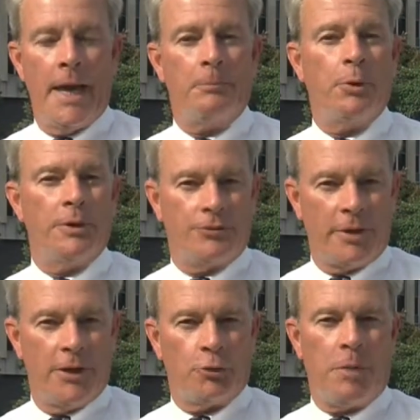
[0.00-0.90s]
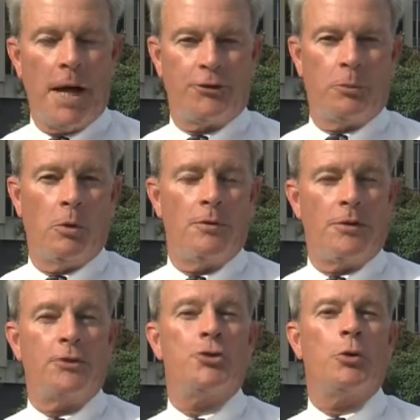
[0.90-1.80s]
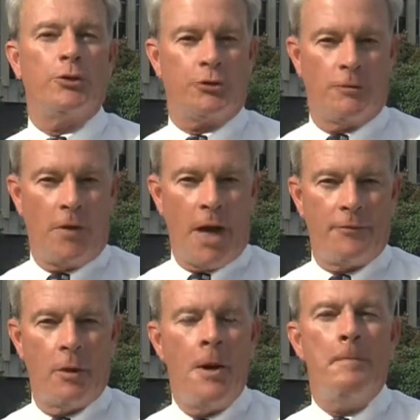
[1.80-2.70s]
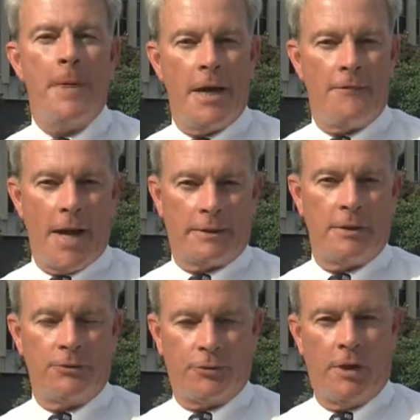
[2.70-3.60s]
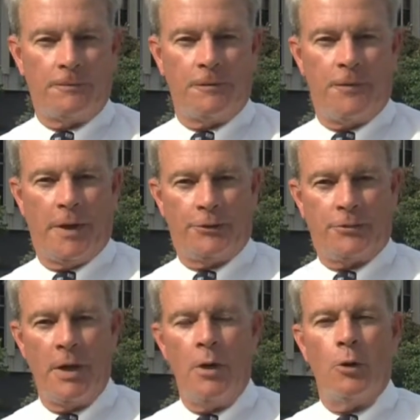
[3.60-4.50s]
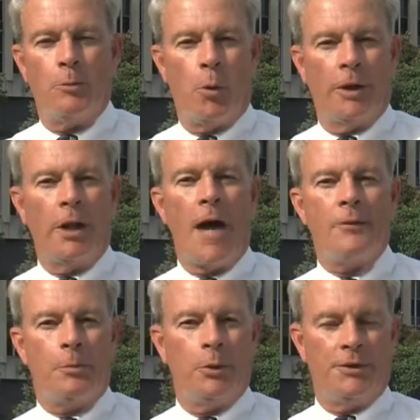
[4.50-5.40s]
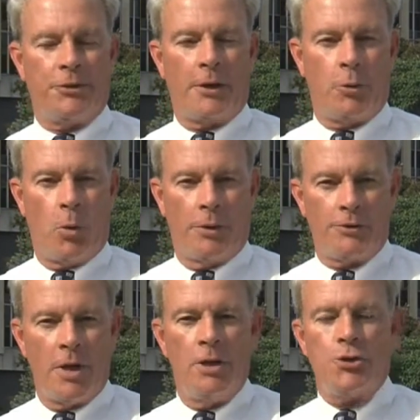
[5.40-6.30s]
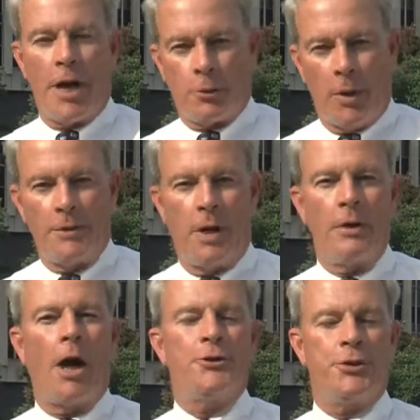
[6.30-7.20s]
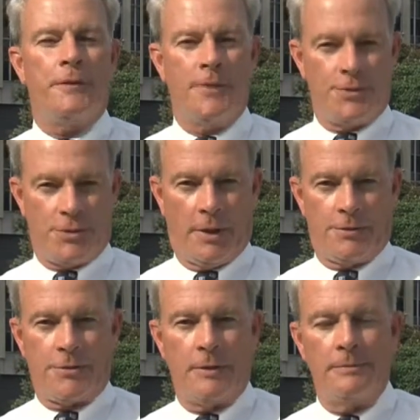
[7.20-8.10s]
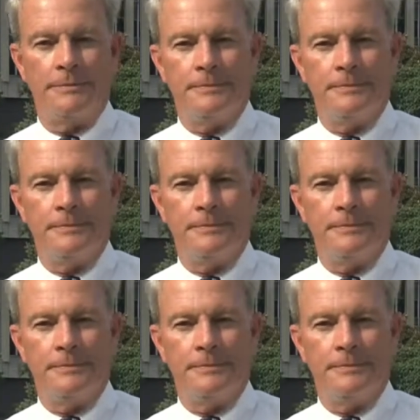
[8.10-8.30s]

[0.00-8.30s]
And police say it's possible that the shooting survivor may have acted in self-defense. Reporting live at police headquarters, Jack Reinhardt, RTV6.